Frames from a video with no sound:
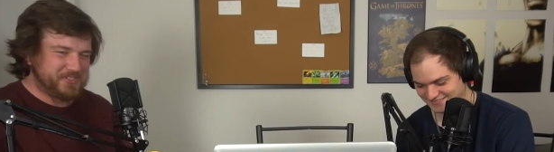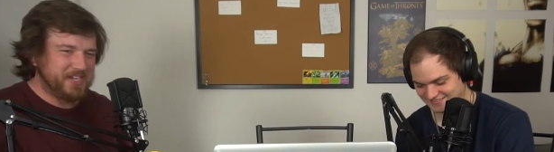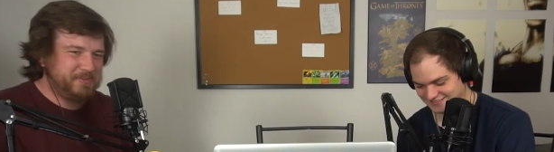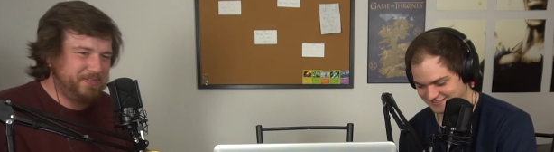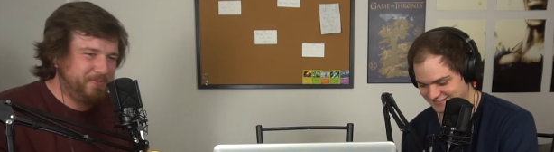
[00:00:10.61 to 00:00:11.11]

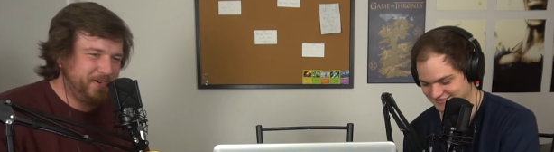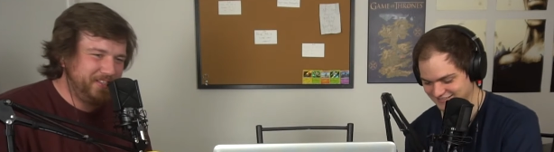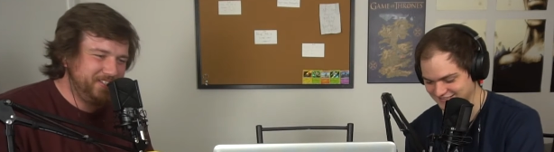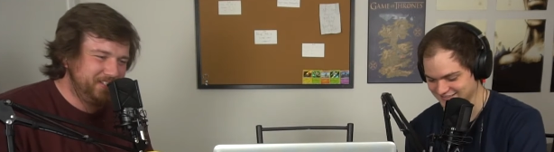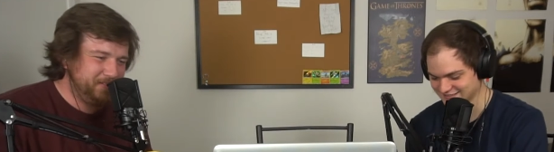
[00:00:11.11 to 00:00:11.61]
Speaker 1: What's up,
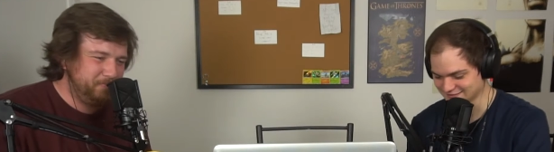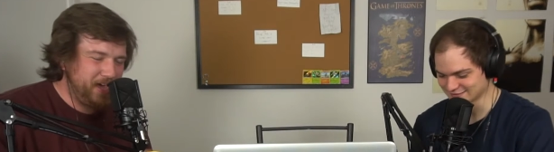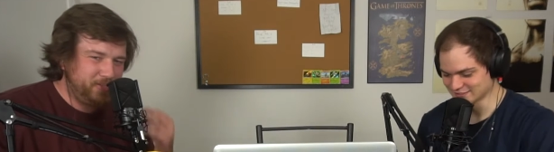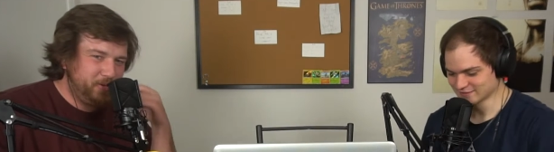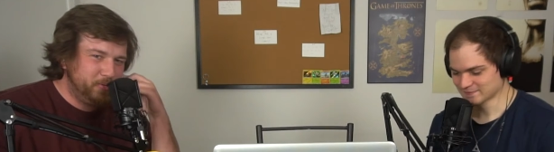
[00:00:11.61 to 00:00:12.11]
everybody? This is
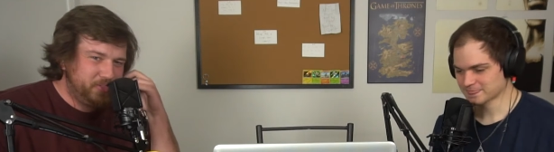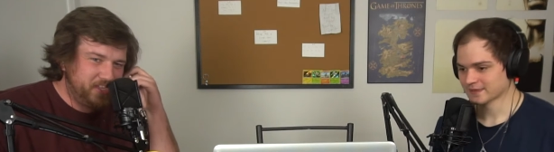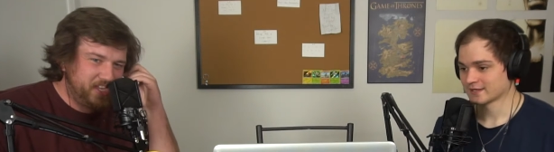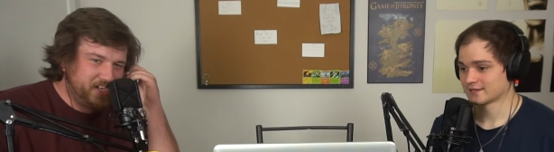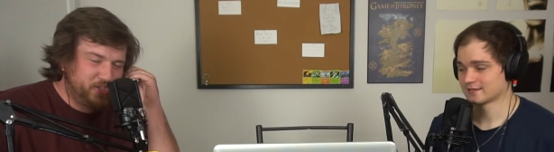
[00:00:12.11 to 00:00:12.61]
Matthew
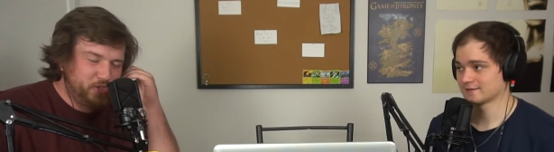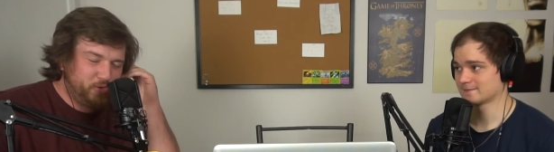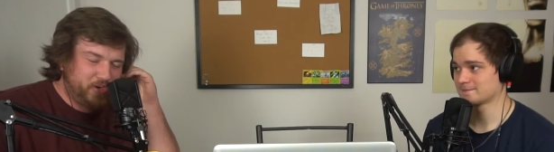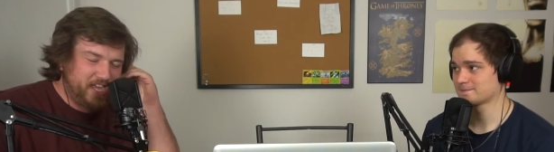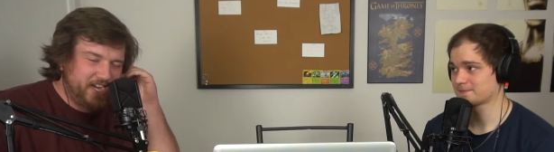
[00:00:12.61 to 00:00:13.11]
with the
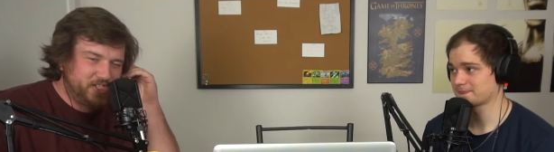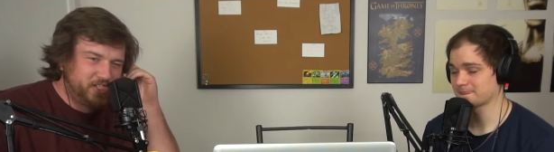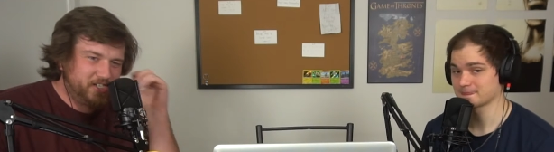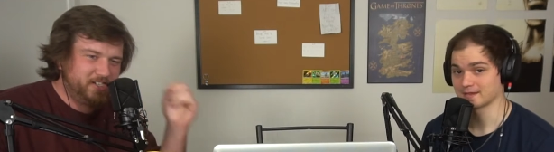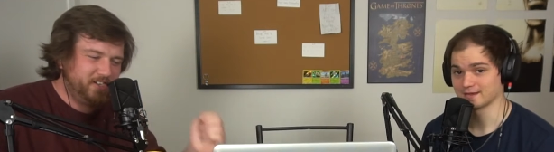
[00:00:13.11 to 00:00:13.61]
initial
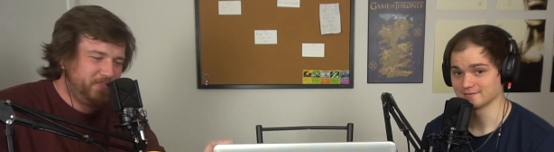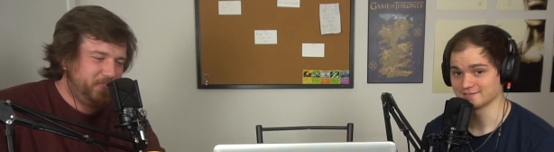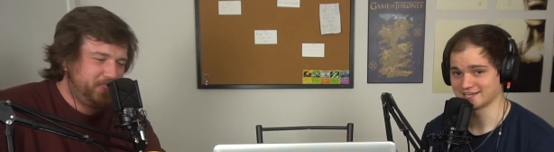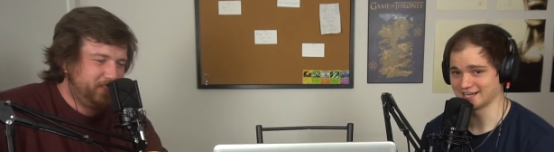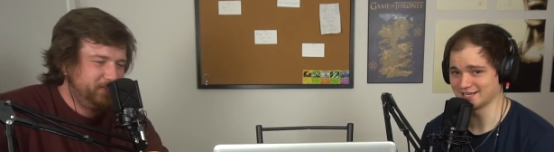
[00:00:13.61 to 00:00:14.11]
reaction,
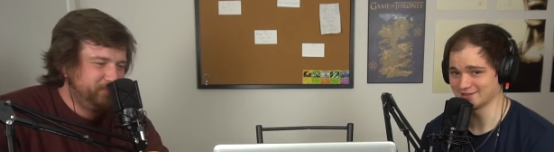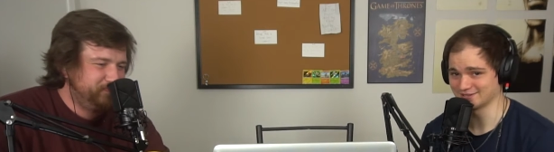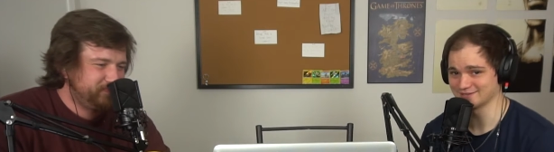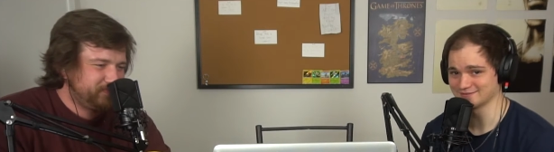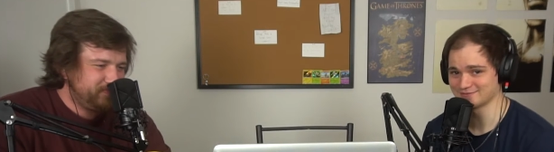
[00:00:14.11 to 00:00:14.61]
and
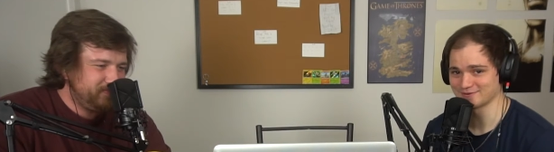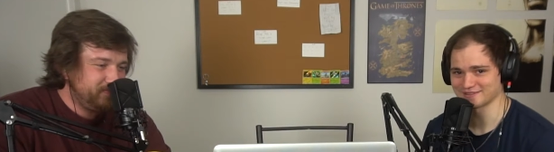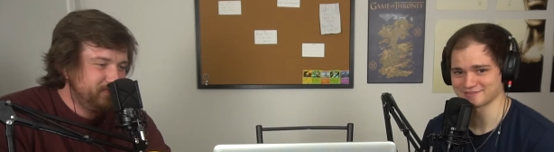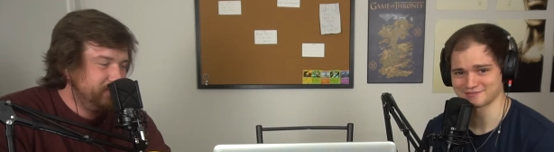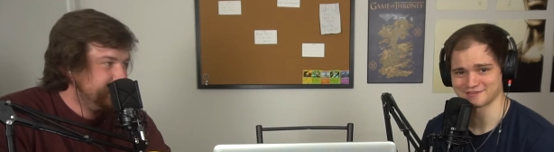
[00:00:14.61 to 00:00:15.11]
Caleb
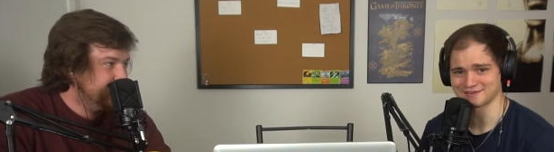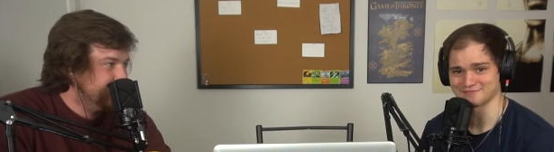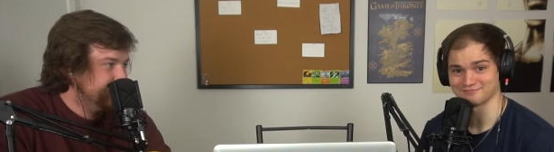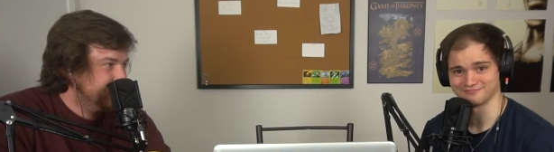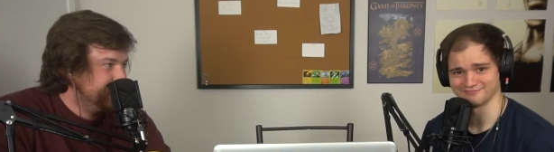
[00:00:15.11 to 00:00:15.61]
with
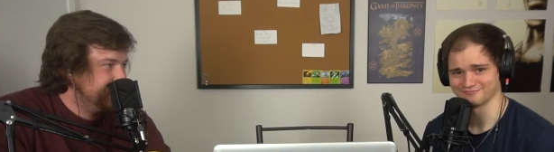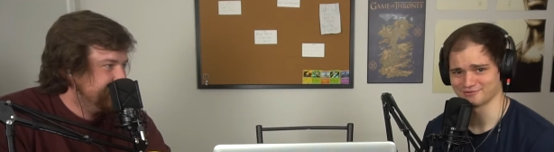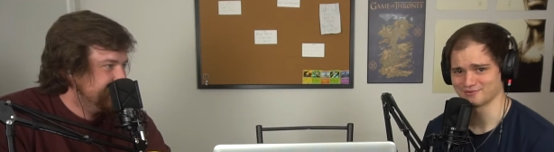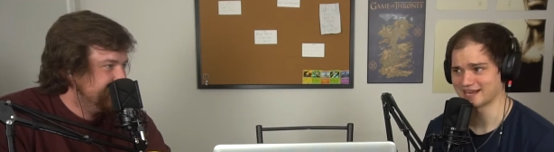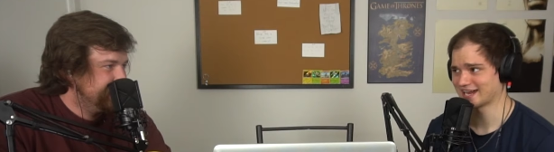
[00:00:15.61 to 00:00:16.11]
Speaker 2: the
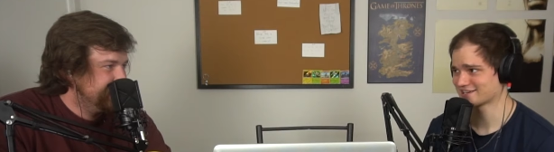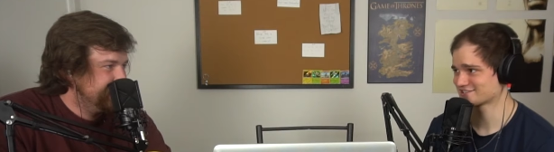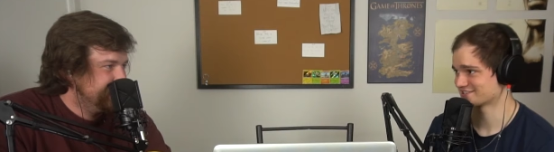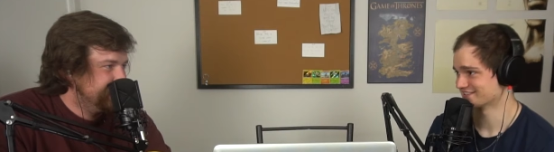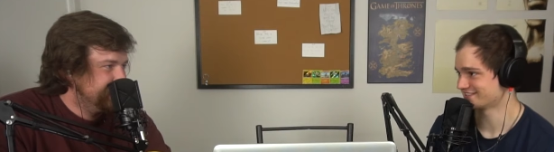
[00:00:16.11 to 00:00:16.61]

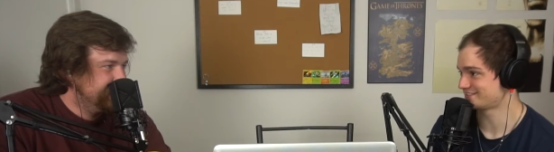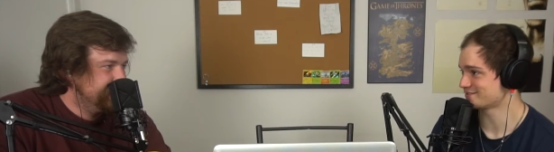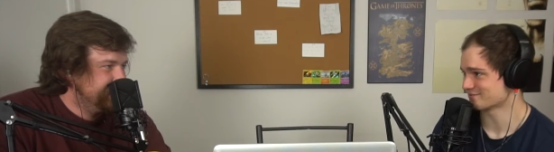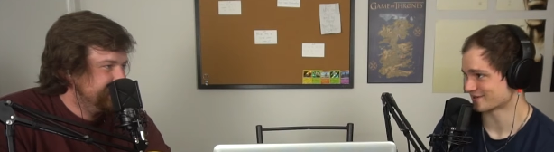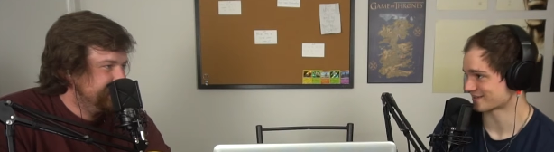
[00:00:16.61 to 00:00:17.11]
reaction
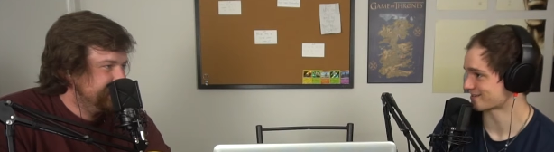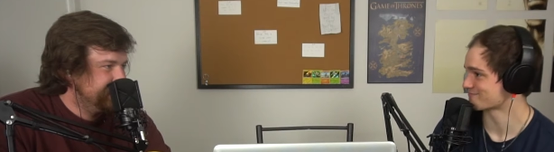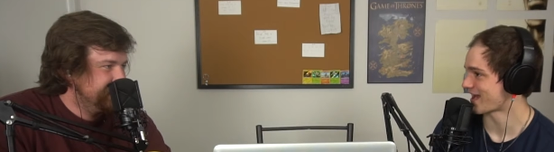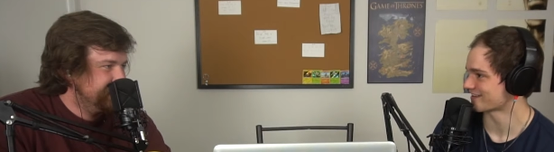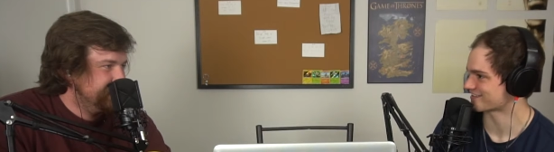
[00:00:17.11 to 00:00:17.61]
to what
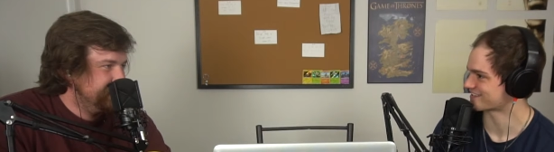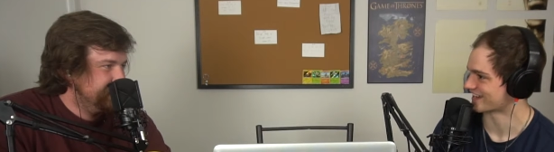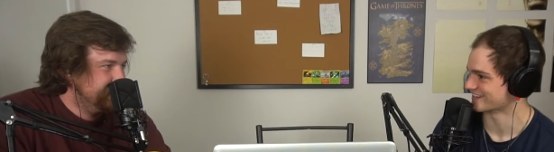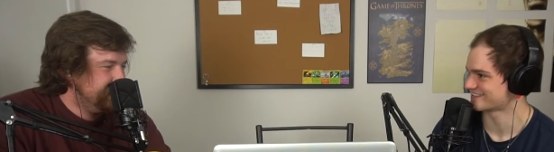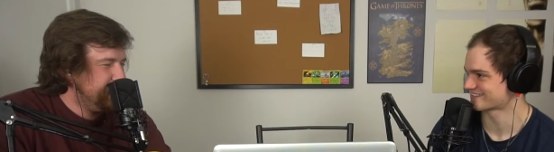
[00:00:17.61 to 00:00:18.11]
Matt
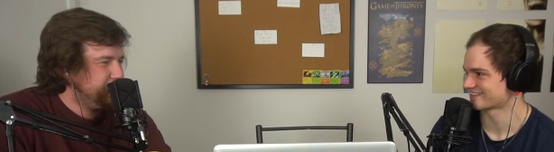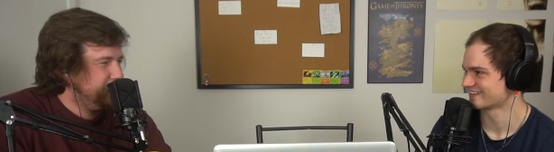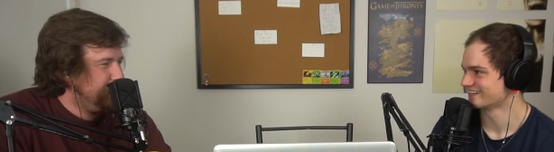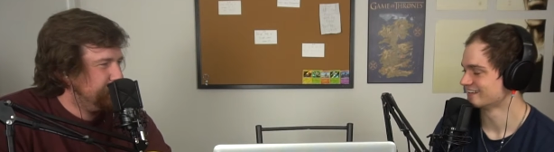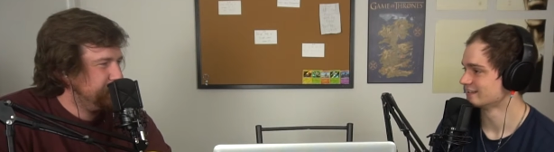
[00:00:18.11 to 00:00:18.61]
says.
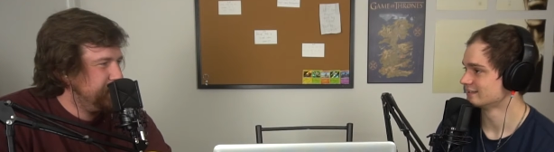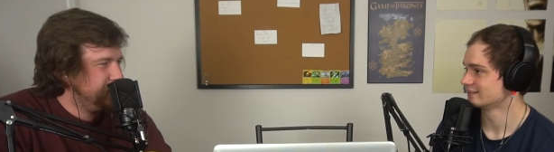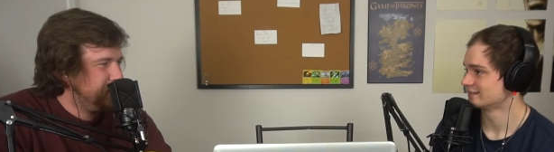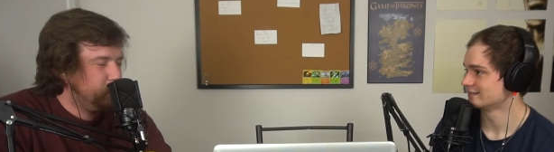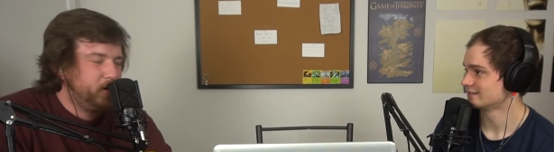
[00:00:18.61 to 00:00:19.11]
Speaker 1: Actually, no, we're
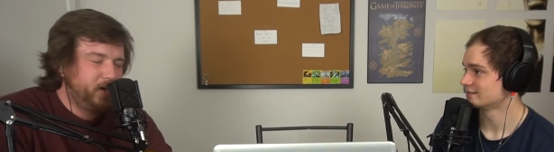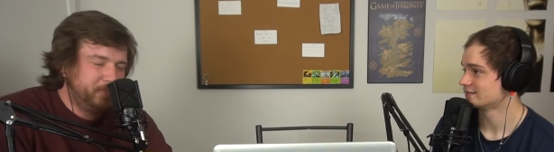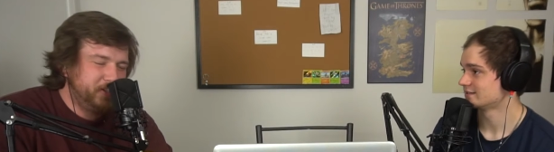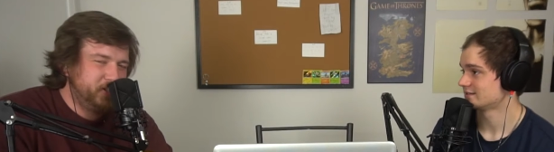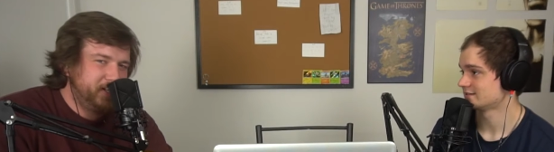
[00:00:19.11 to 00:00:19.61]
changing it. We're
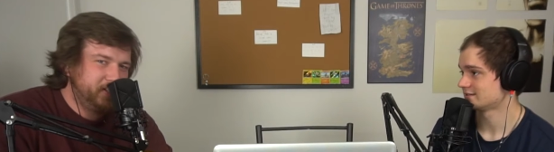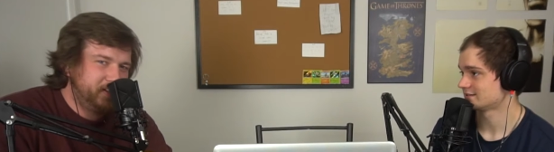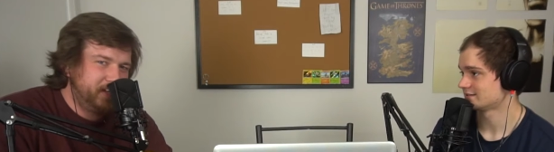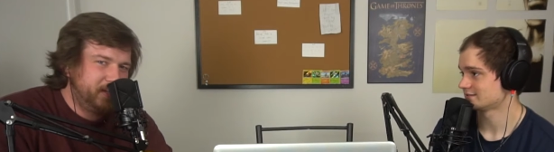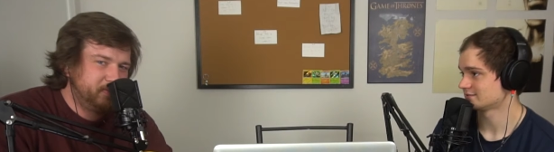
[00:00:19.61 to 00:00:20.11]
going to be
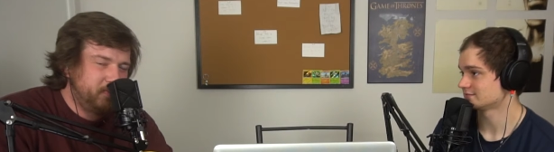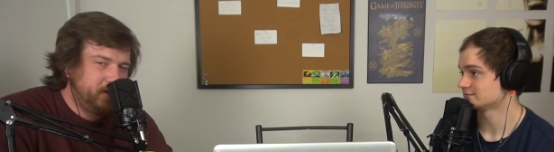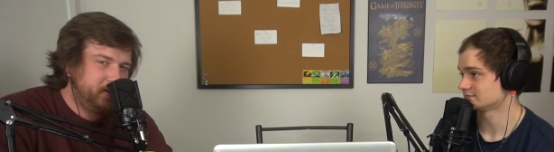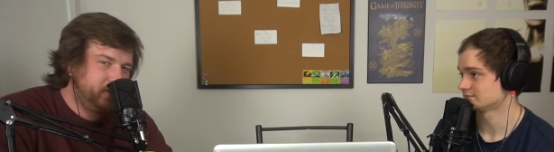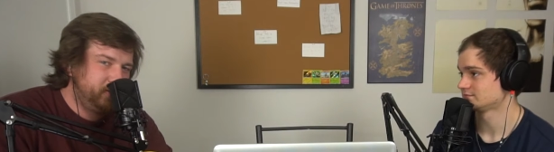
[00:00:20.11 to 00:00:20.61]
changing the names
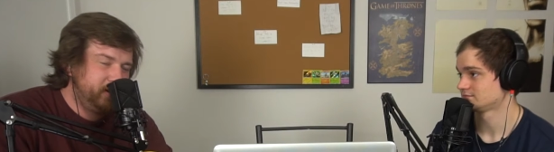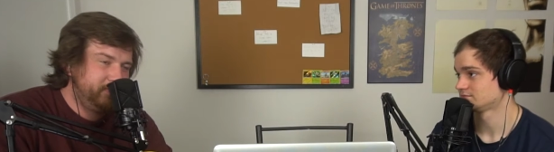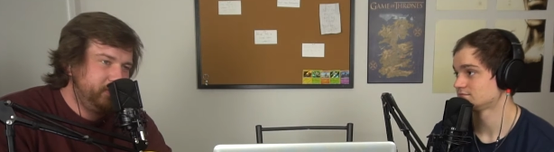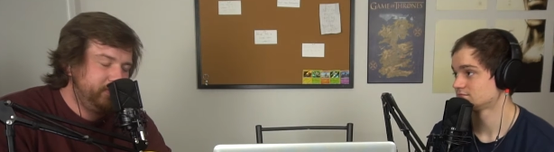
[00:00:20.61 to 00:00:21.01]
from the mm -hmm. initial. If,